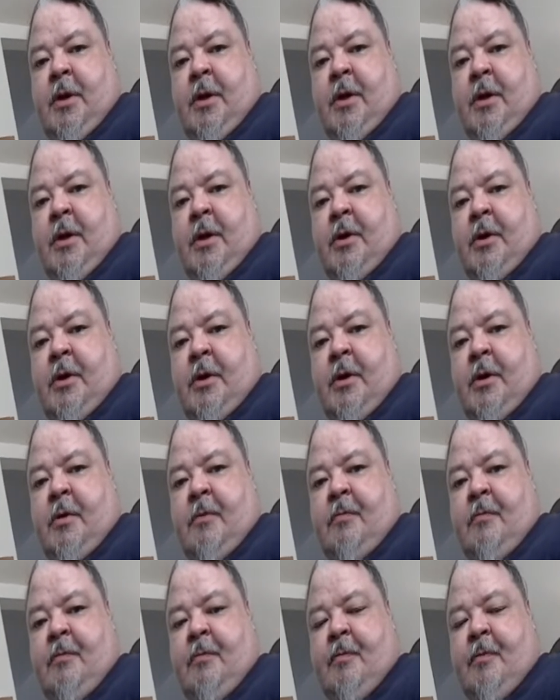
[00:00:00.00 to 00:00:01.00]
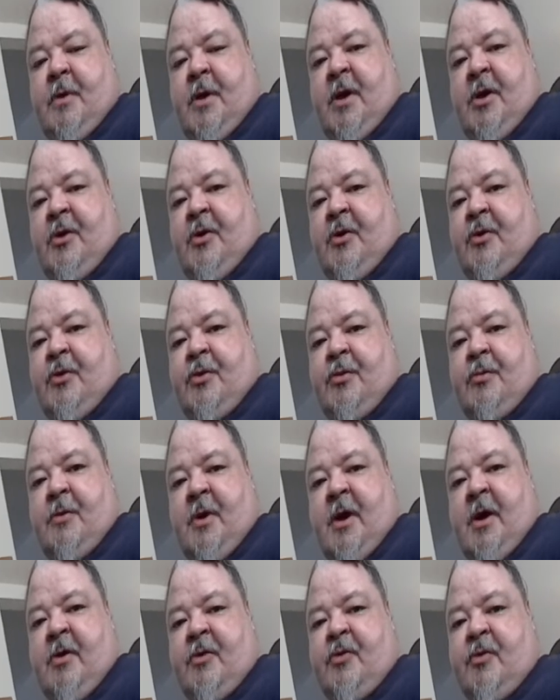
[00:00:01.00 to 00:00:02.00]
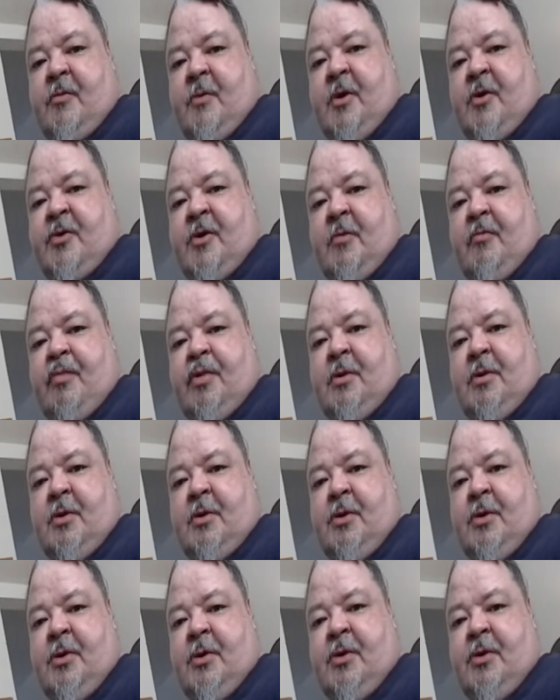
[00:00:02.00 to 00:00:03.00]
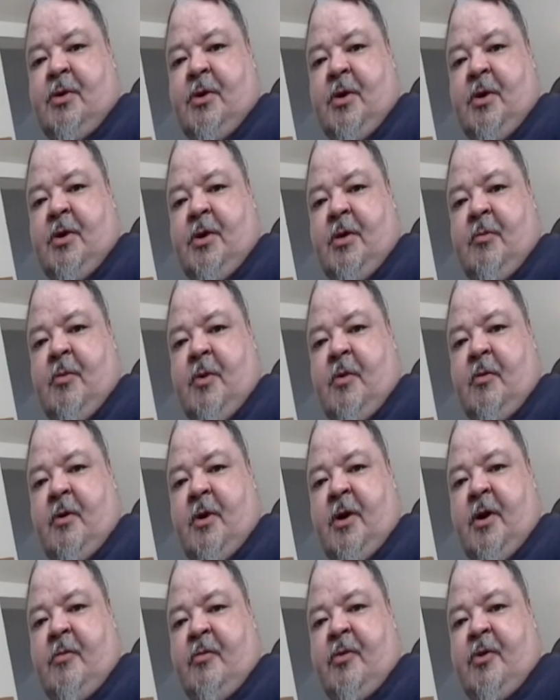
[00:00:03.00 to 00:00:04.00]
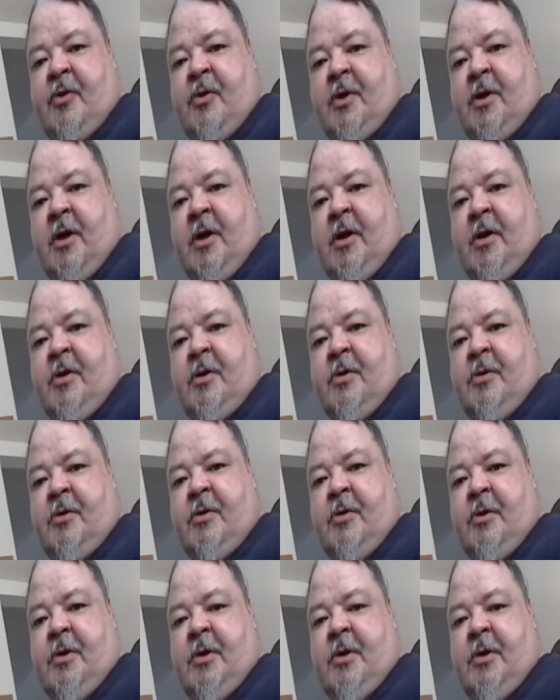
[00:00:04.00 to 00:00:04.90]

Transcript: And I just asked them, I said, please, can you give me a ride up to the canyon?